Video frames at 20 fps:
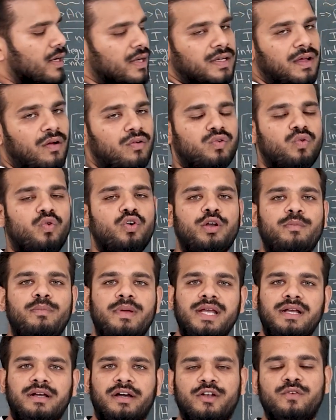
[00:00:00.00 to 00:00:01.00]
Now don't
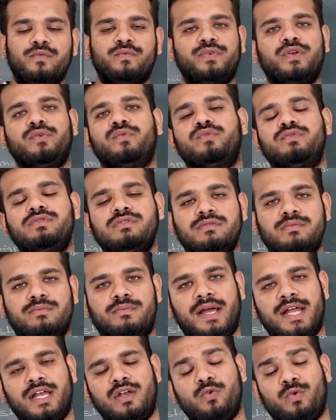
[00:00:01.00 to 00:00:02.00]
be confused
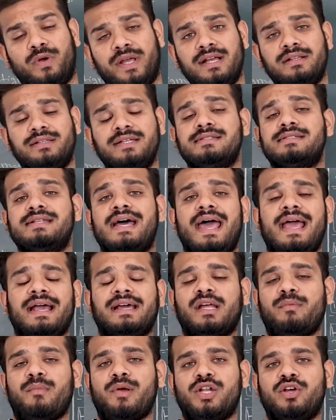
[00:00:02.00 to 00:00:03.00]
by looking this
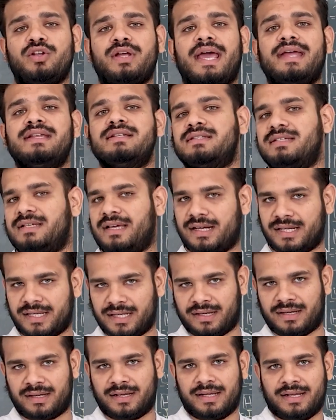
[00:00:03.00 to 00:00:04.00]
diagram in your
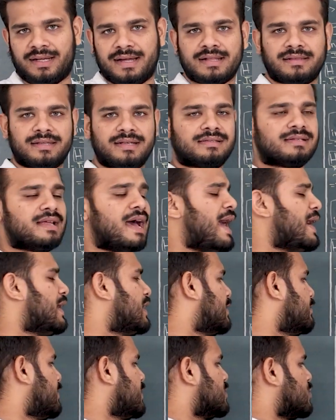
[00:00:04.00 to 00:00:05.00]
NCERT. This
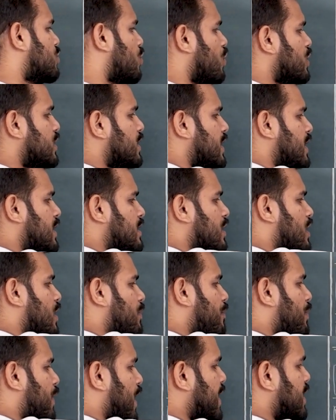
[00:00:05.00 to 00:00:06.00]
diagram is drawn in
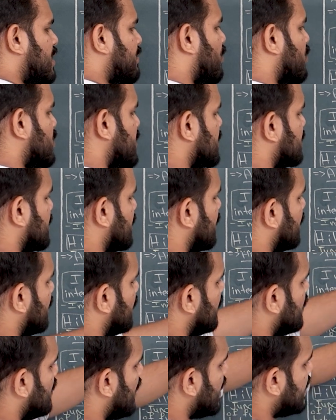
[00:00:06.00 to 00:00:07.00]
upright position
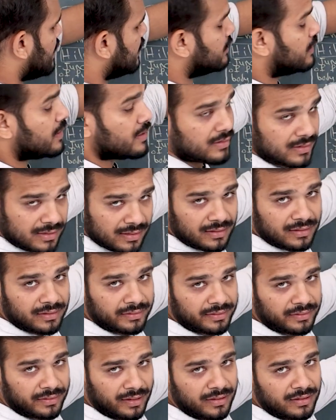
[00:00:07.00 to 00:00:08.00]
like this.
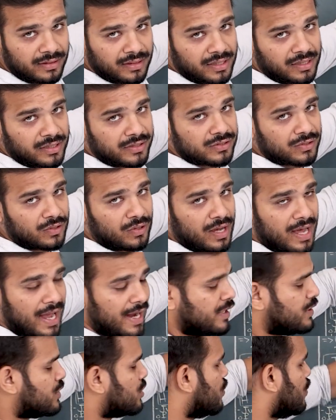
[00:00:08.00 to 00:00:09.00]
Right? So
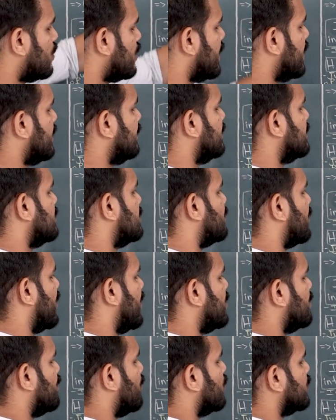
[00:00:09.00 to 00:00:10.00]
I draw in the
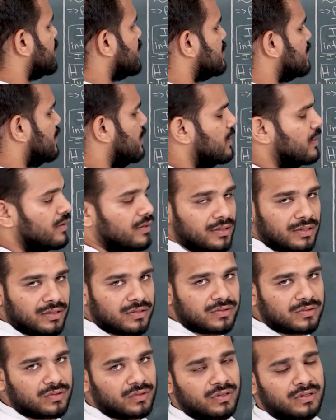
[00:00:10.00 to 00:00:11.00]
straight position.
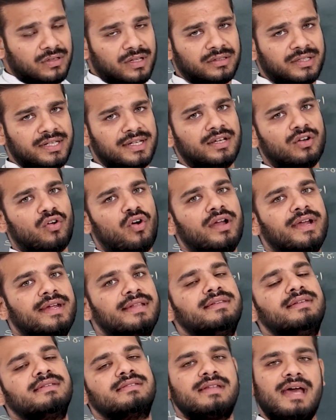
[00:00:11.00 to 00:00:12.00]
So nothing wrong
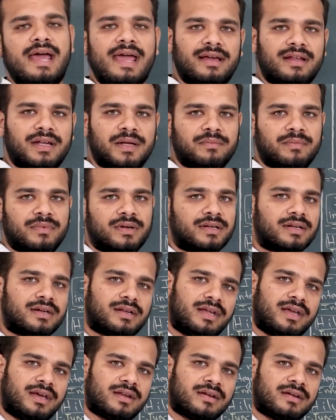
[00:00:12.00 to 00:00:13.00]
in this diagram.
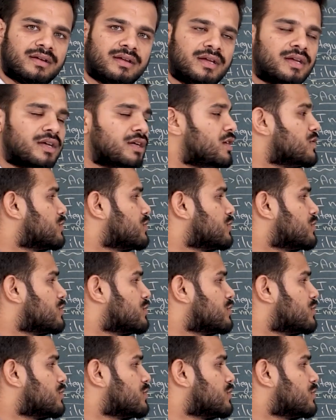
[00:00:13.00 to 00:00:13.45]
Clear?